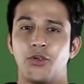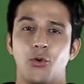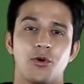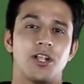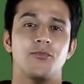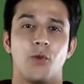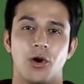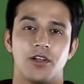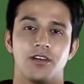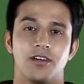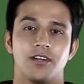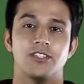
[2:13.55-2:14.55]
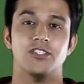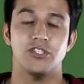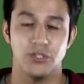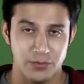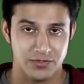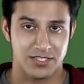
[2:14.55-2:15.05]
the total water
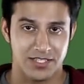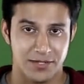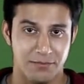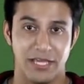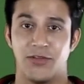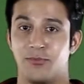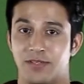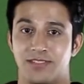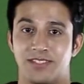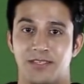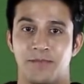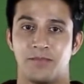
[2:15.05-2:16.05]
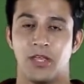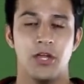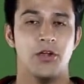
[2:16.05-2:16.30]
used by humans.